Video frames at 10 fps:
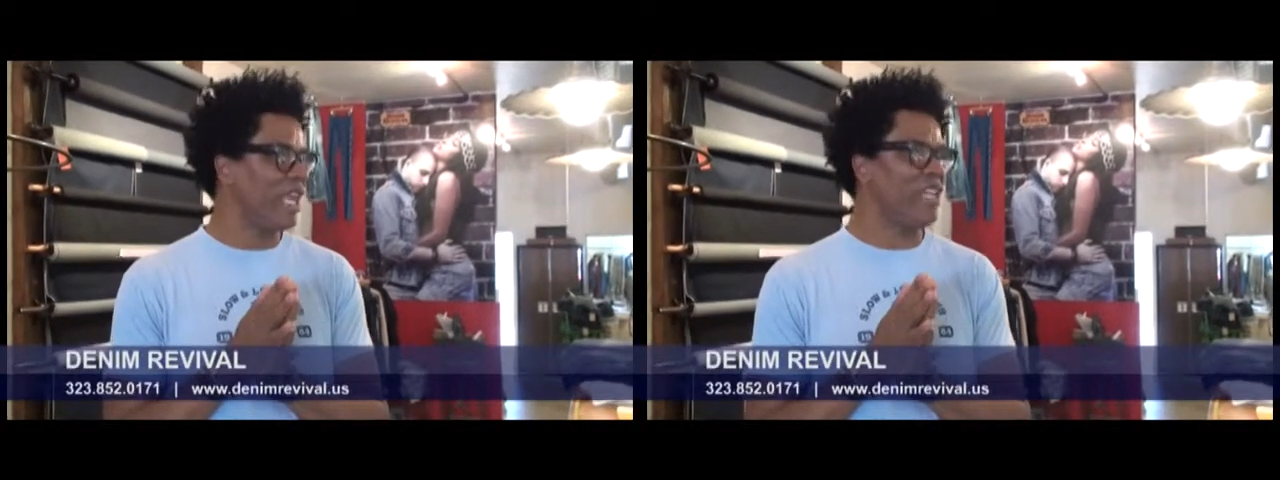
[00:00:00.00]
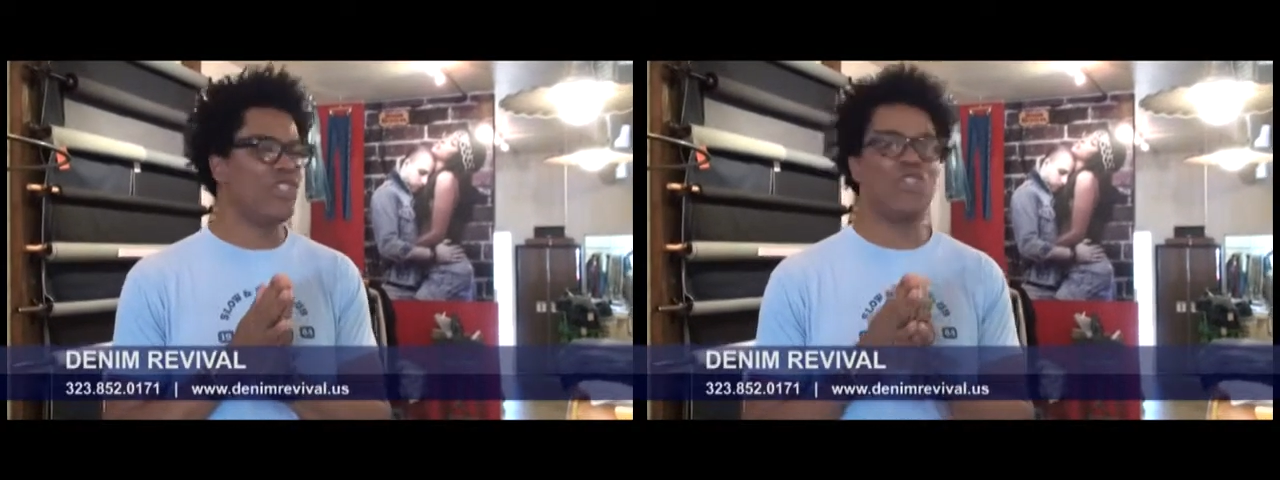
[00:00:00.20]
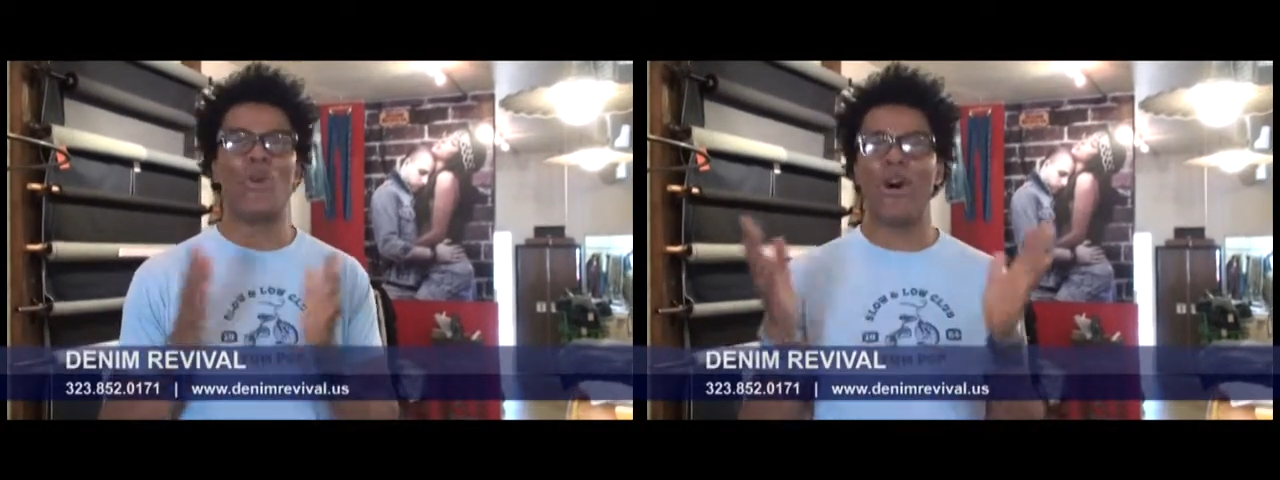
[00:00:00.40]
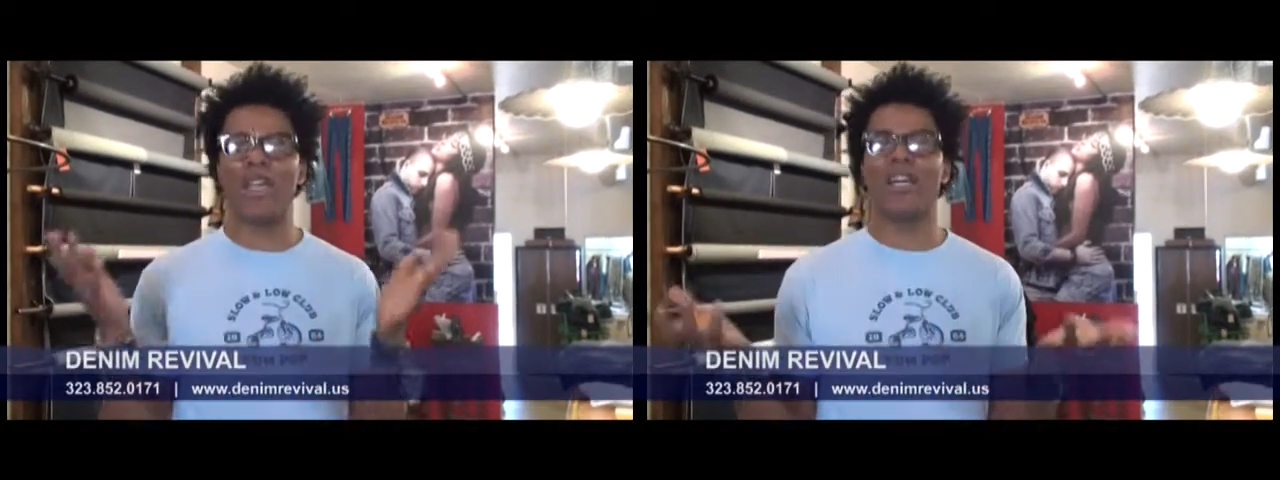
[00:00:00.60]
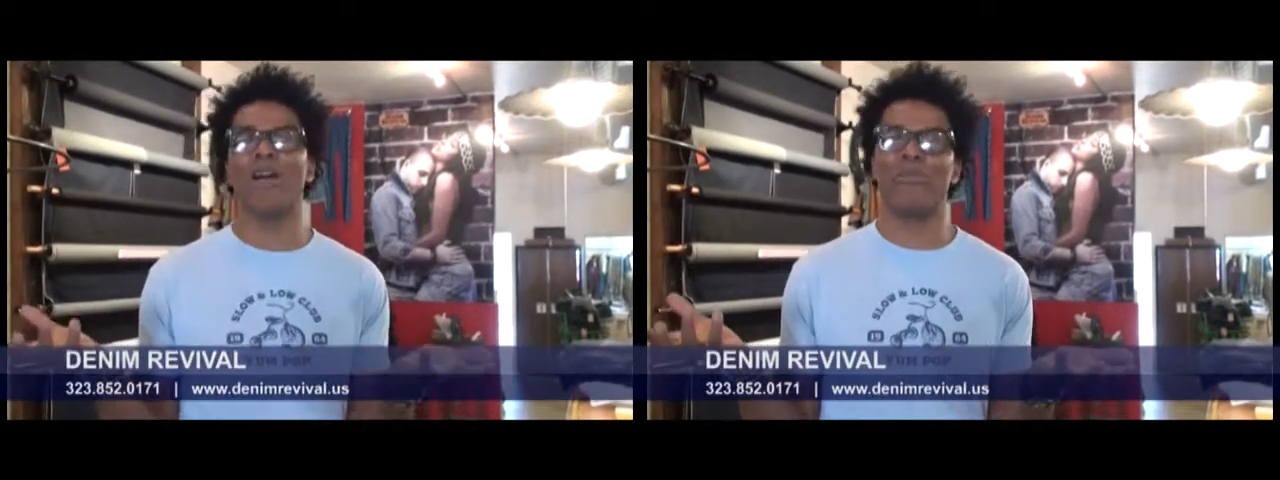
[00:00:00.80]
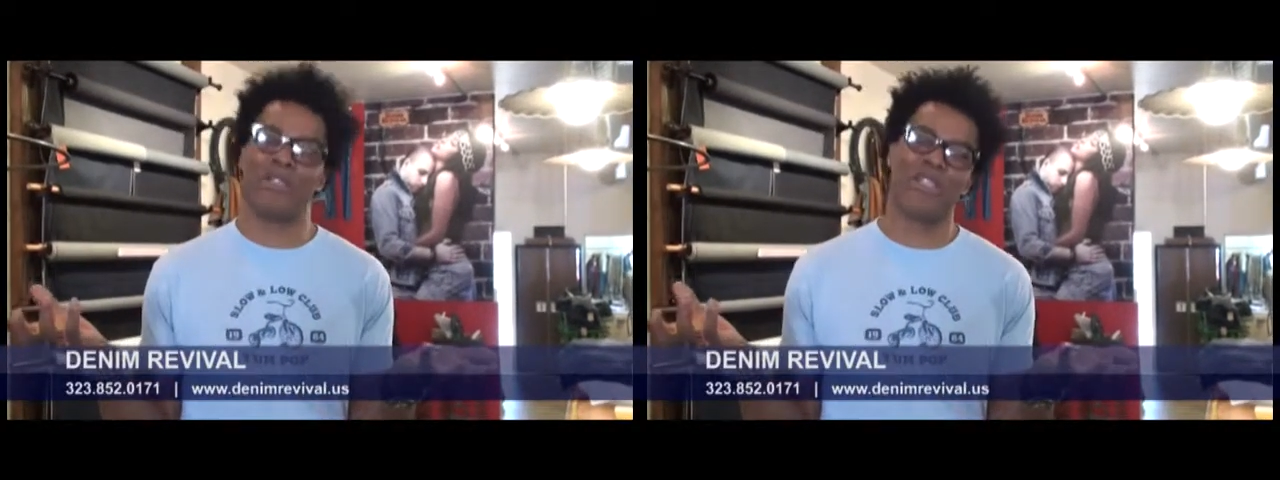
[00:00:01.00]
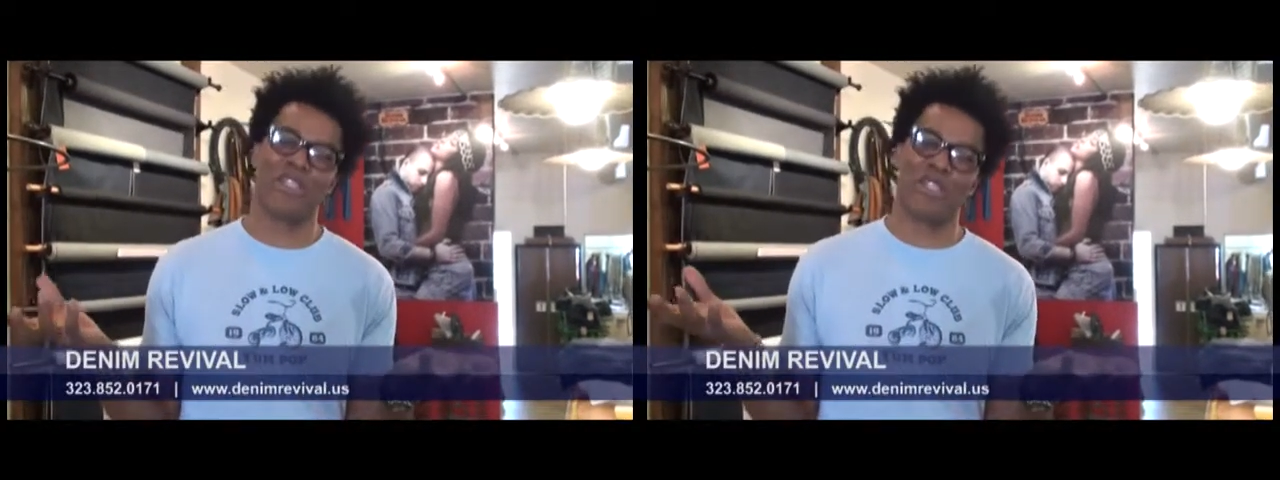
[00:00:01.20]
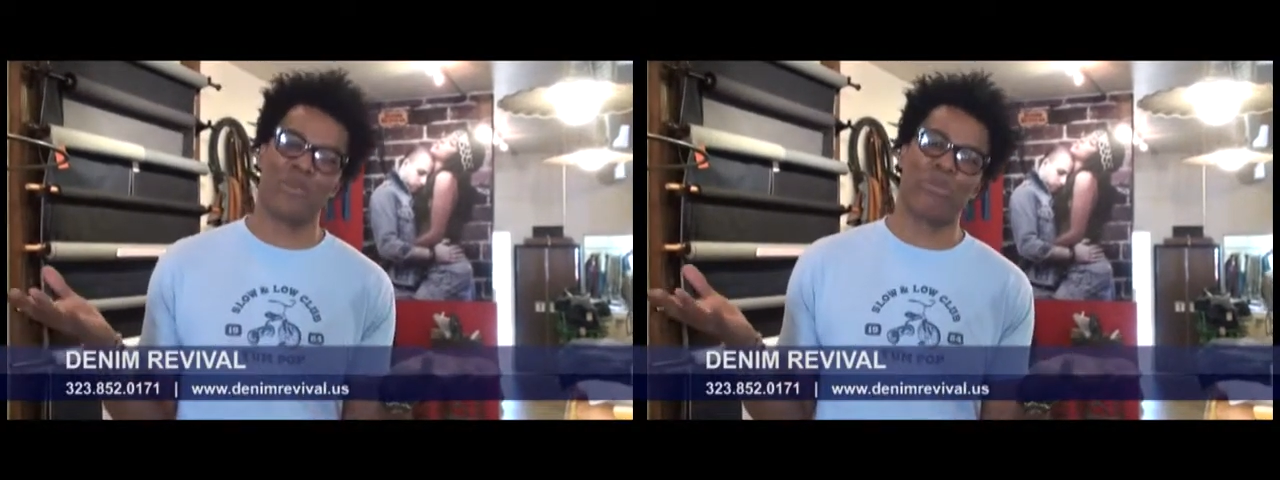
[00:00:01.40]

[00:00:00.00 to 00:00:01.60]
enjoy coming to this